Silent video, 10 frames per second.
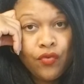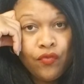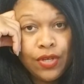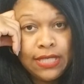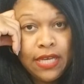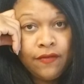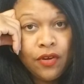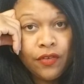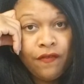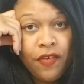Received
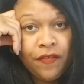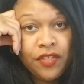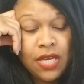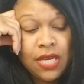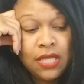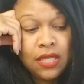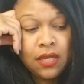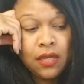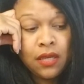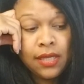on the 15th,
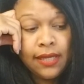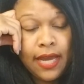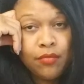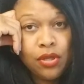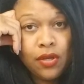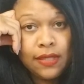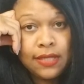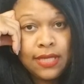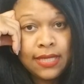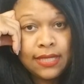label on the
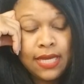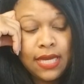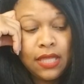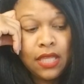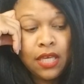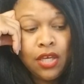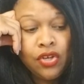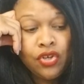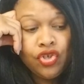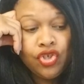16th,
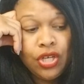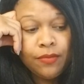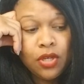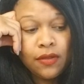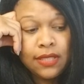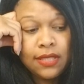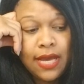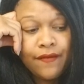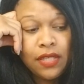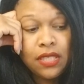shipped on the
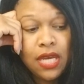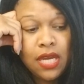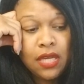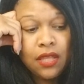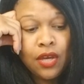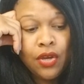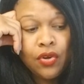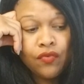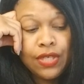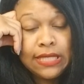17th,
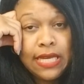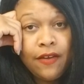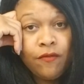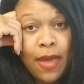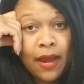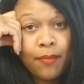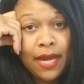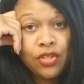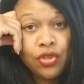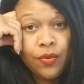received back
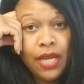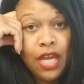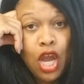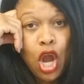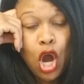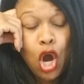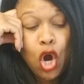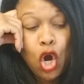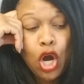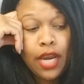by Dooney
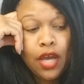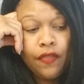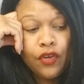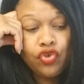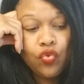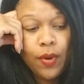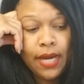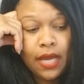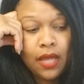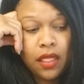on the
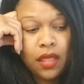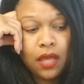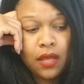20th.